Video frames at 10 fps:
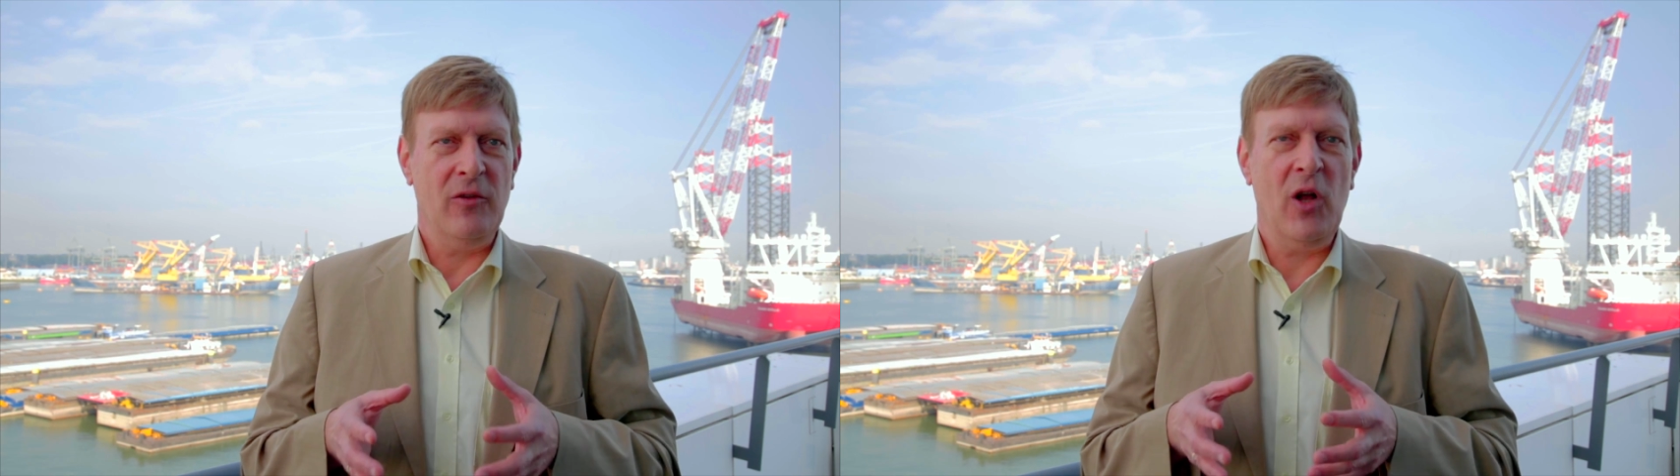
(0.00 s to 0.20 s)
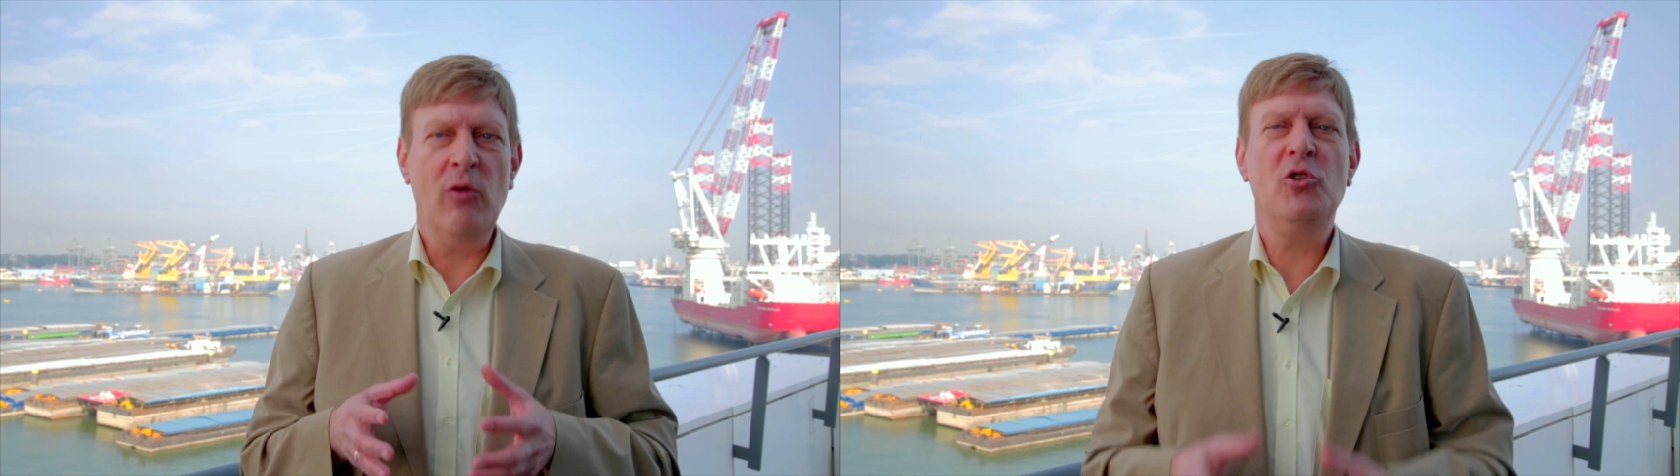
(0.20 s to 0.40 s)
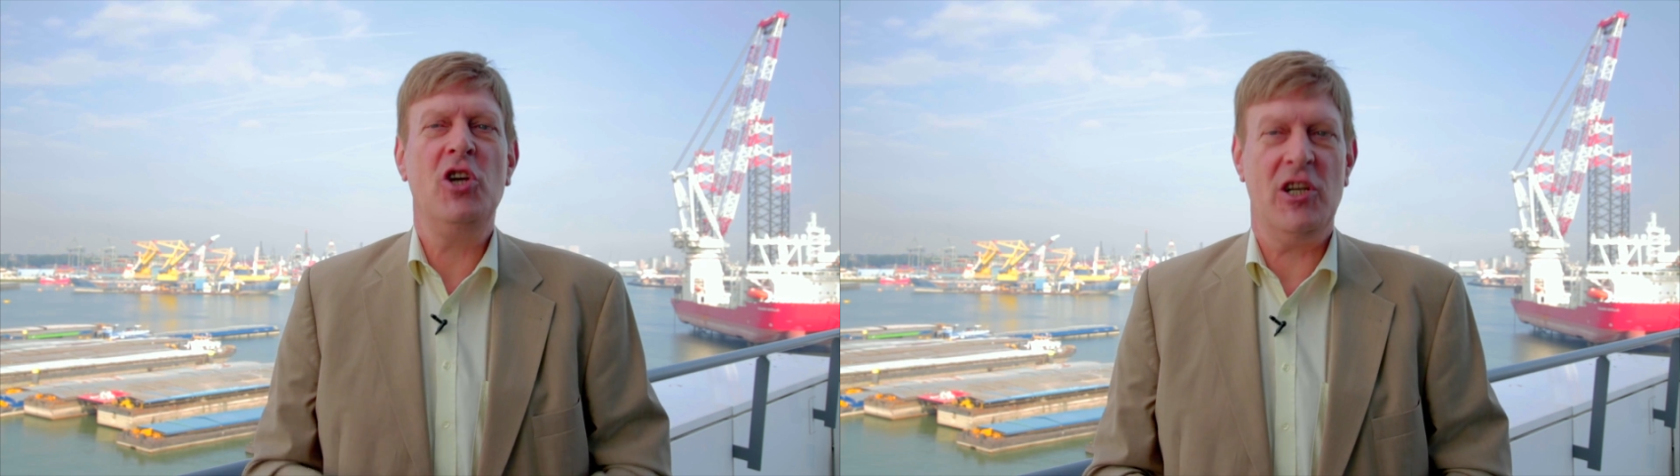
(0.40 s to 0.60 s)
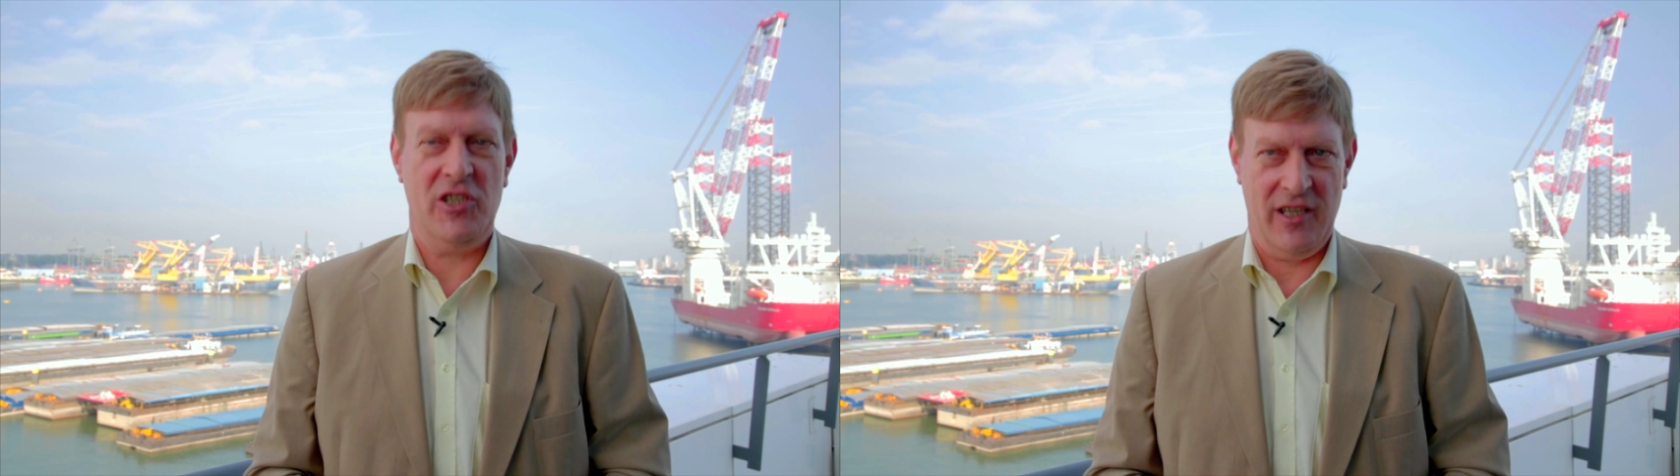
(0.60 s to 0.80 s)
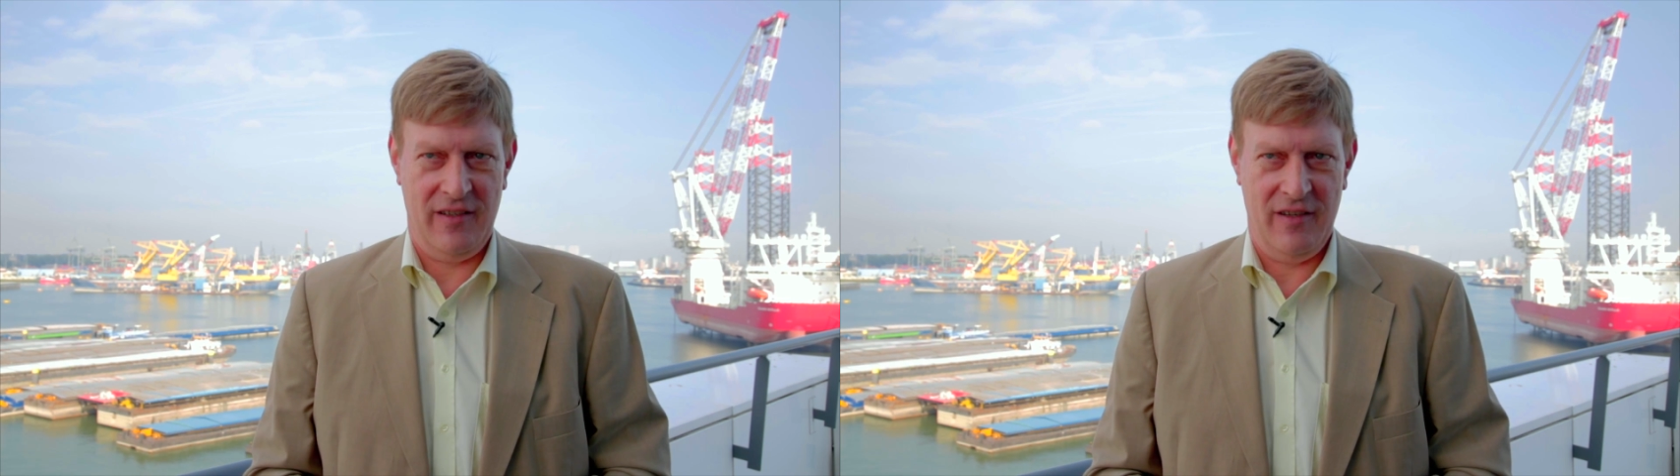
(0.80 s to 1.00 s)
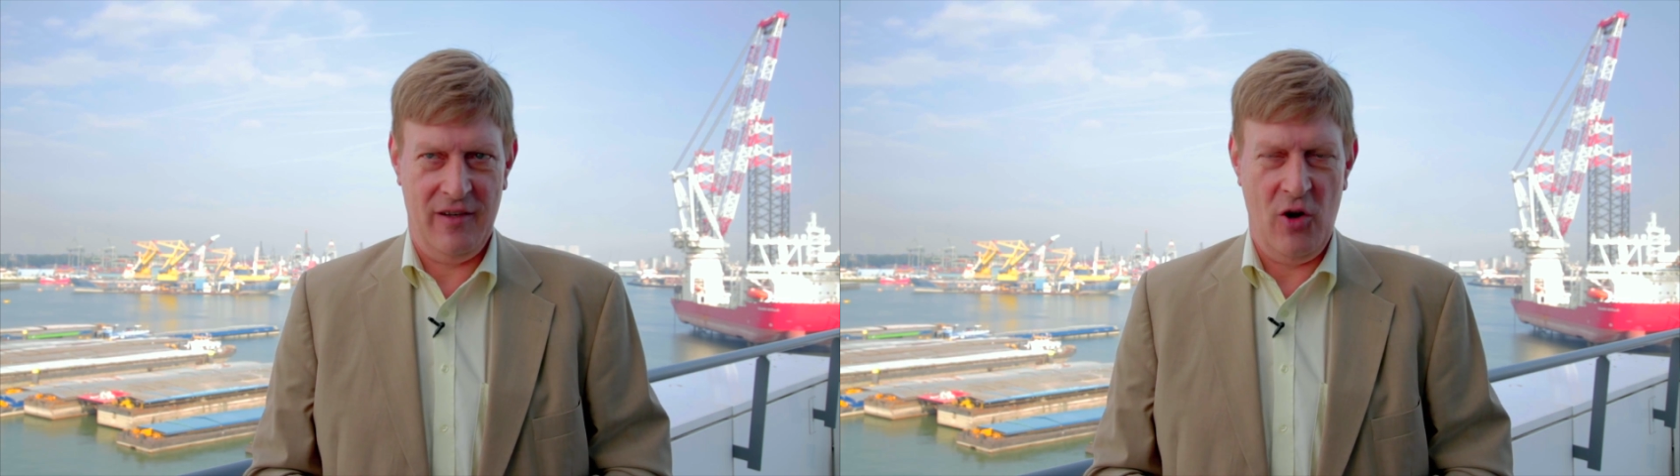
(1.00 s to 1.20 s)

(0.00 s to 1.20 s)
don't judge it.